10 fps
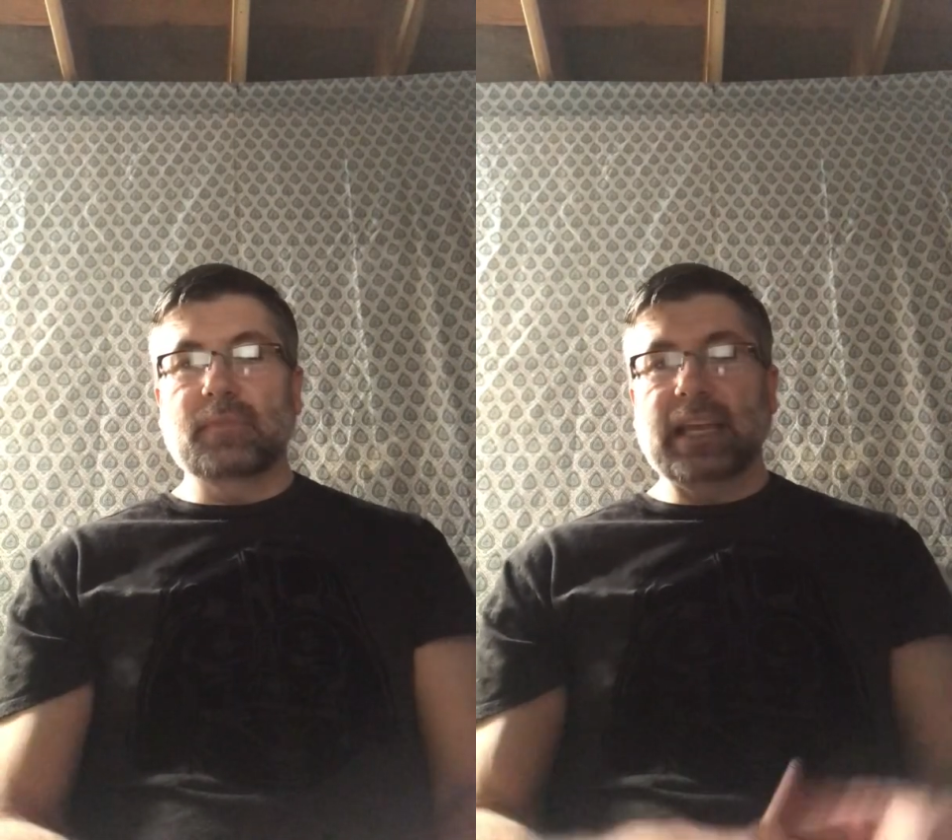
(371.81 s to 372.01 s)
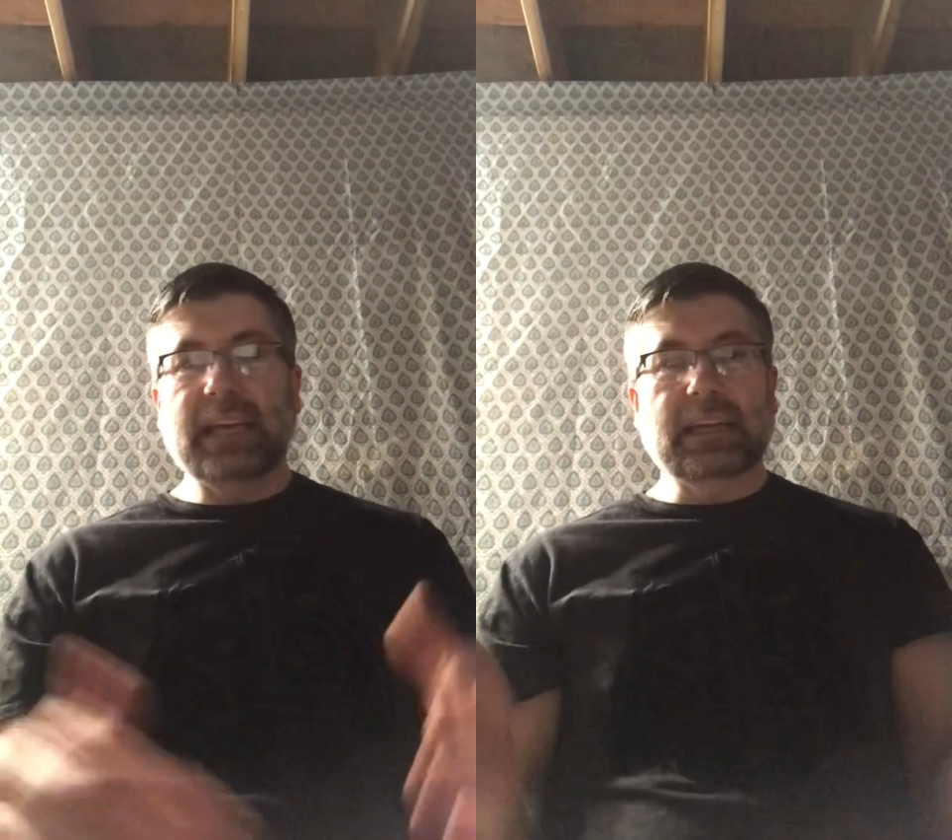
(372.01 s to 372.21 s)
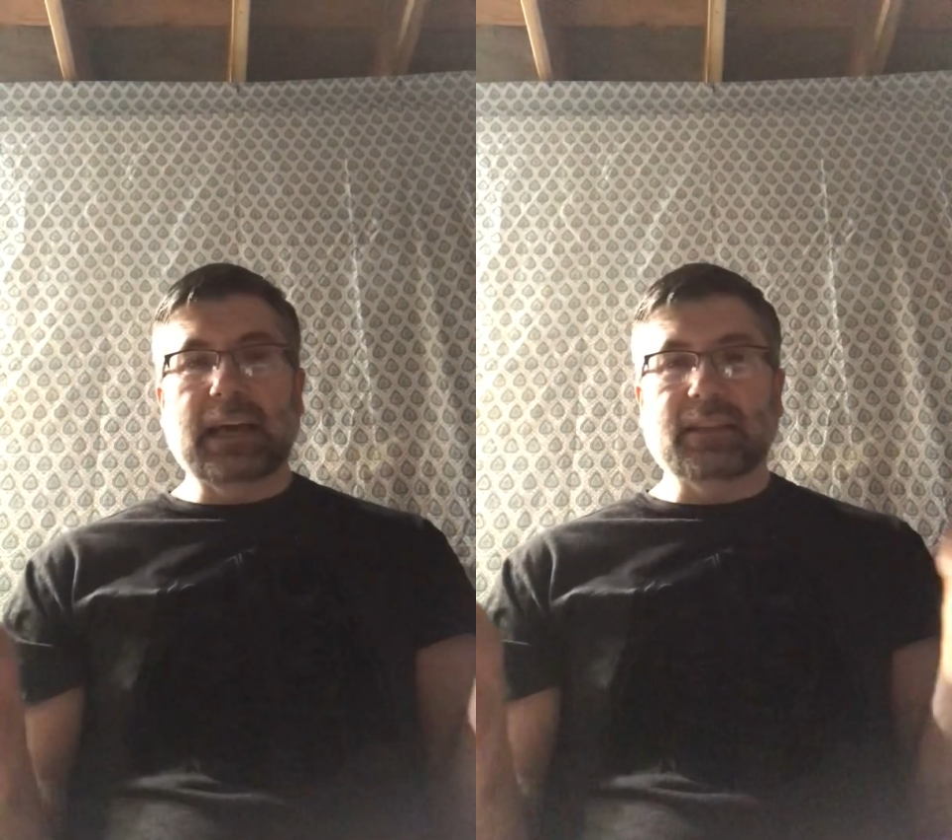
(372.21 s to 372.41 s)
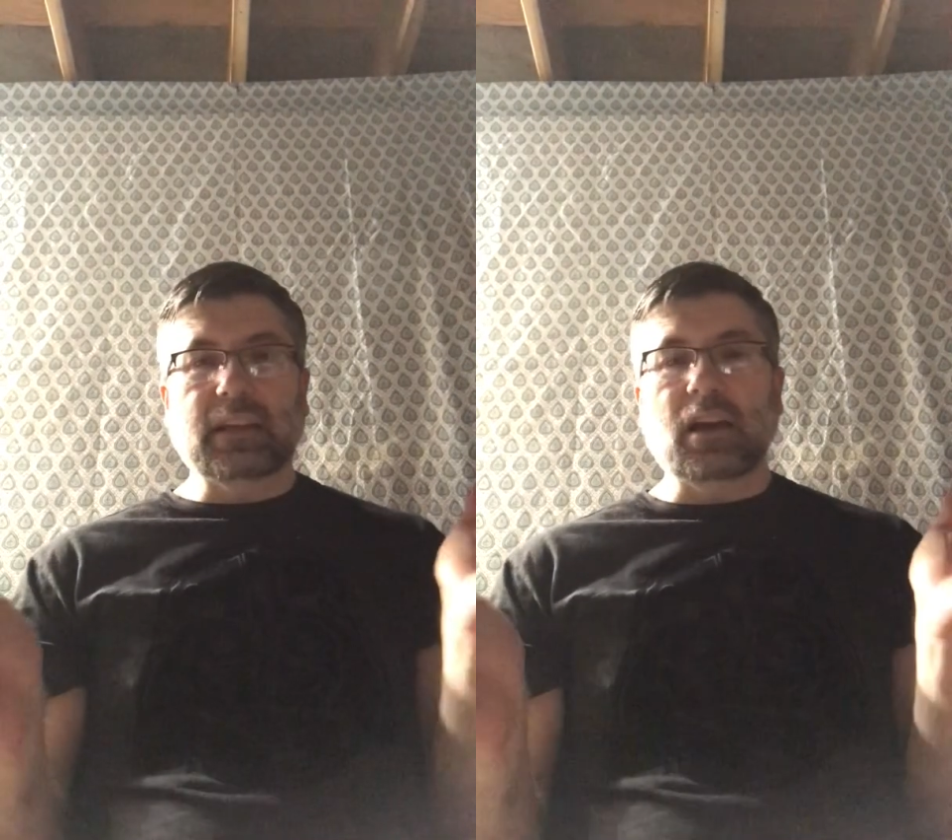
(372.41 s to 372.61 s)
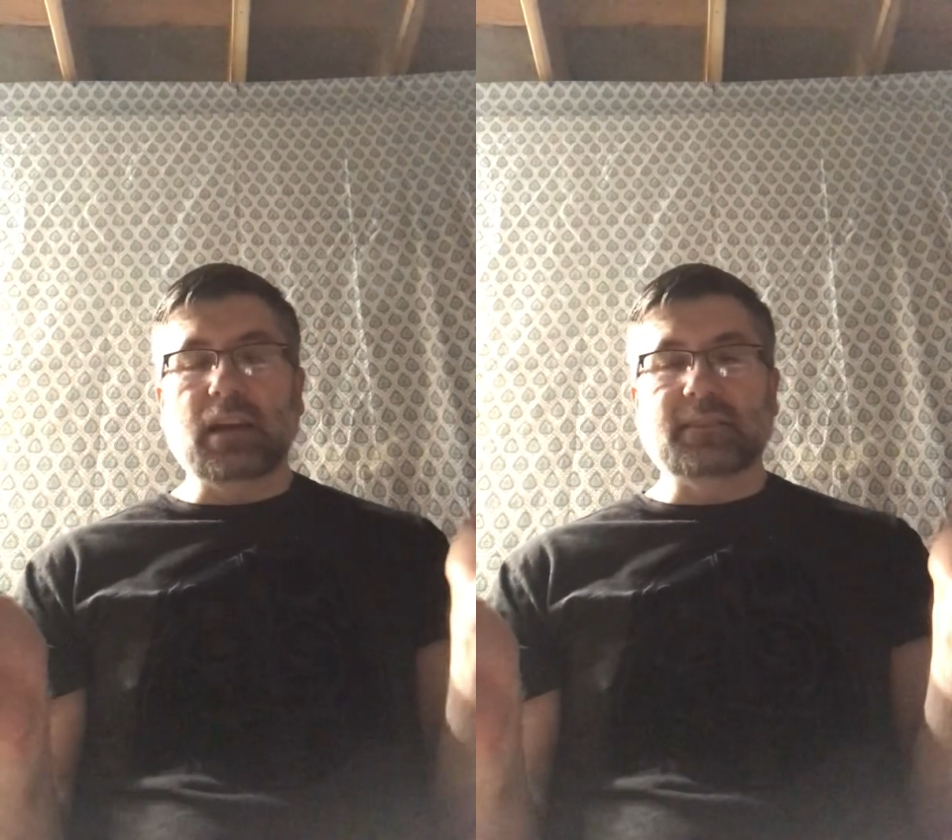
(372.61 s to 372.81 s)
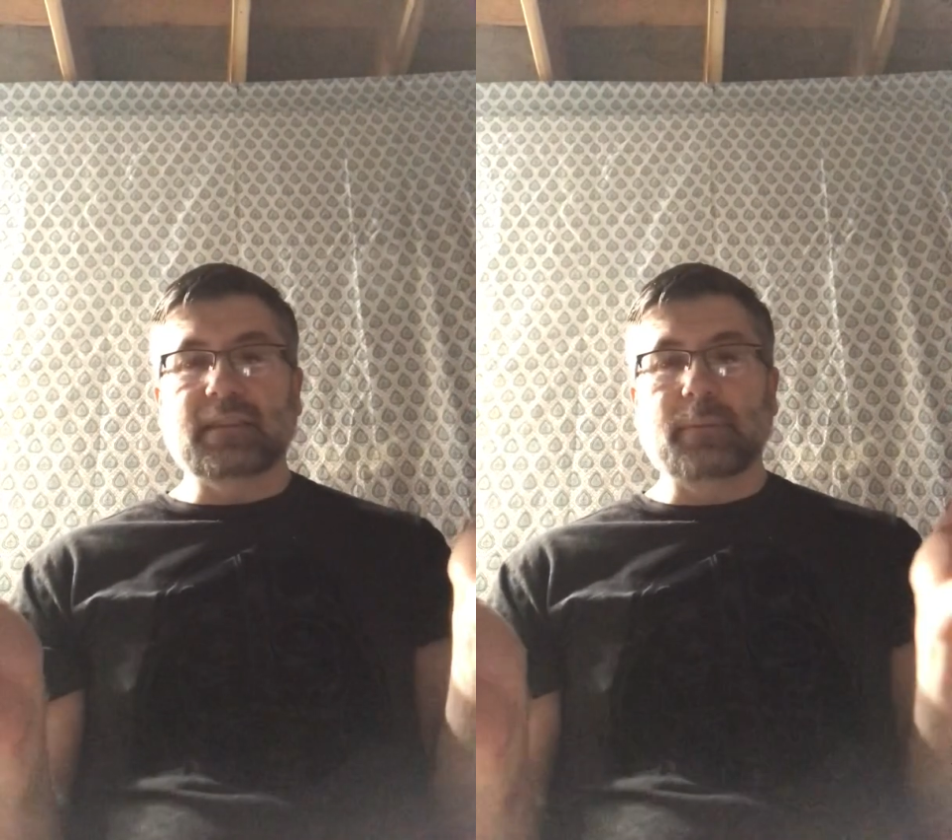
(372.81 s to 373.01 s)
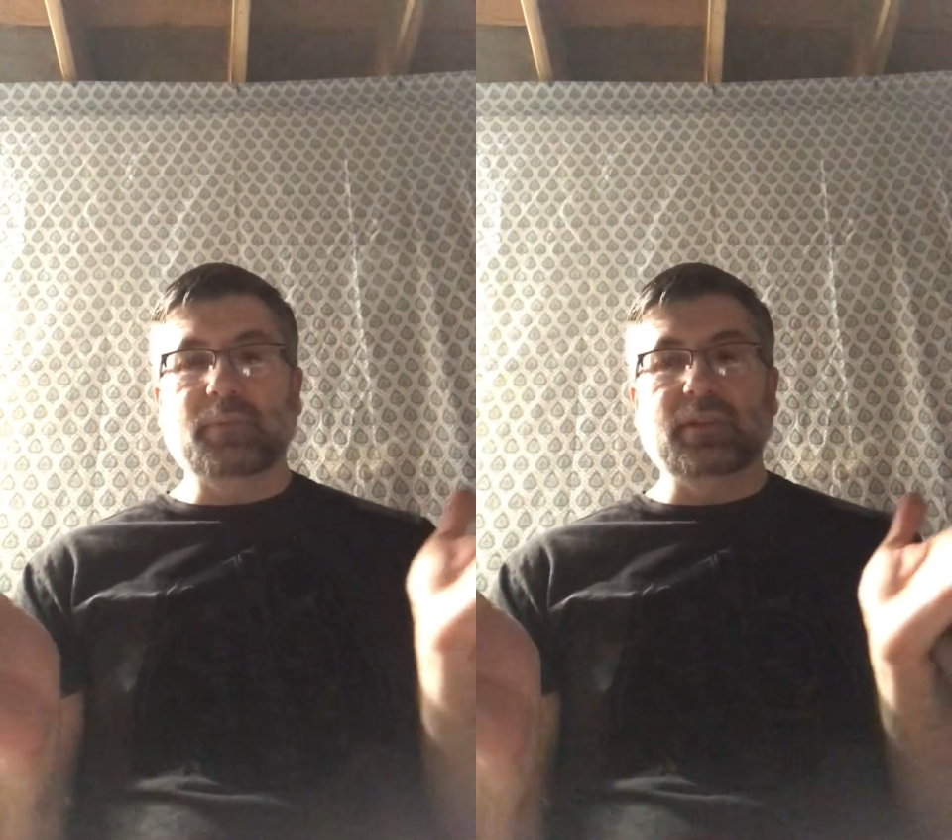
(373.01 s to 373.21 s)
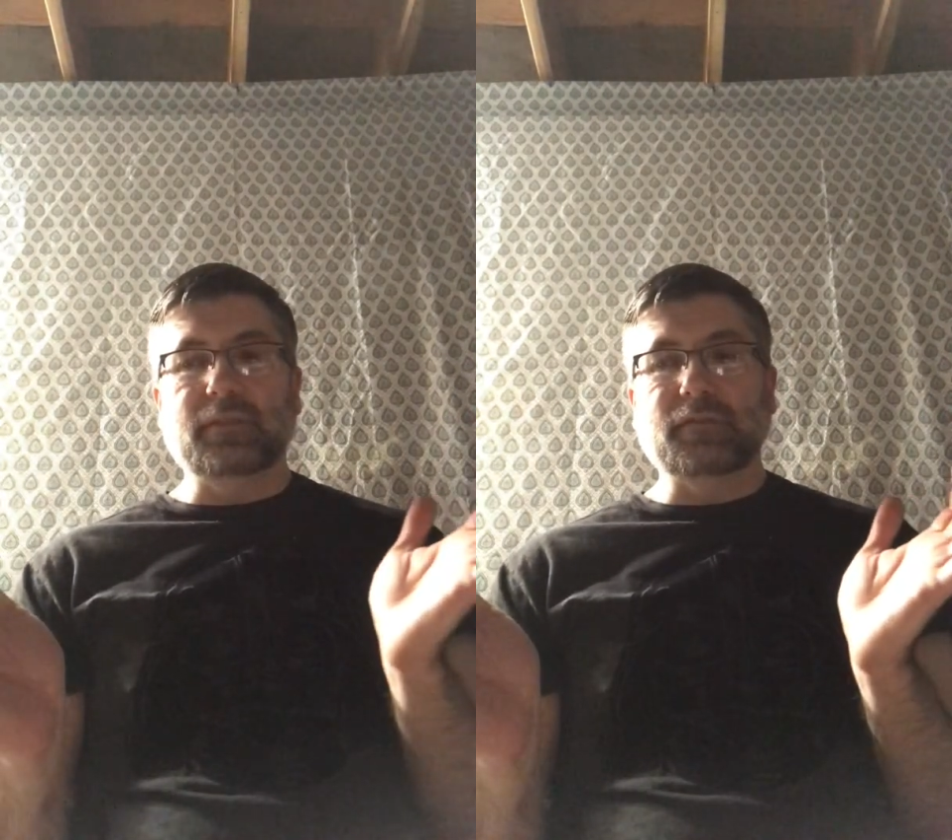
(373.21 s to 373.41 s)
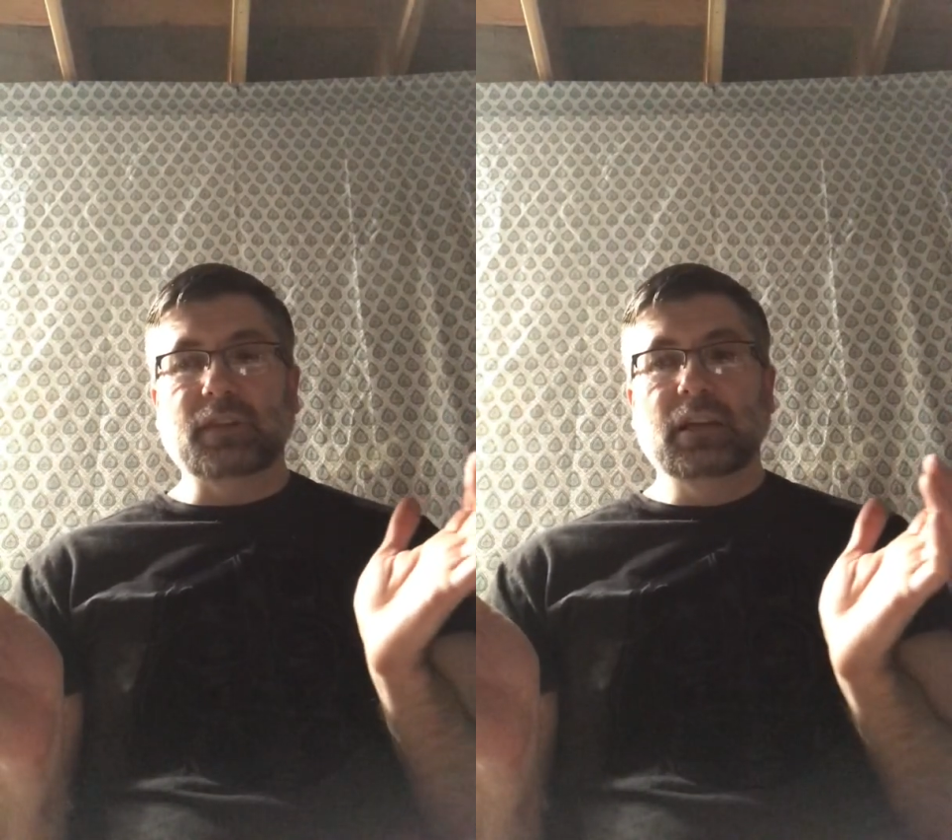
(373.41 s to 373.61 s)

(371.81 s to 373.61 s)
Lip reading: they got the concept of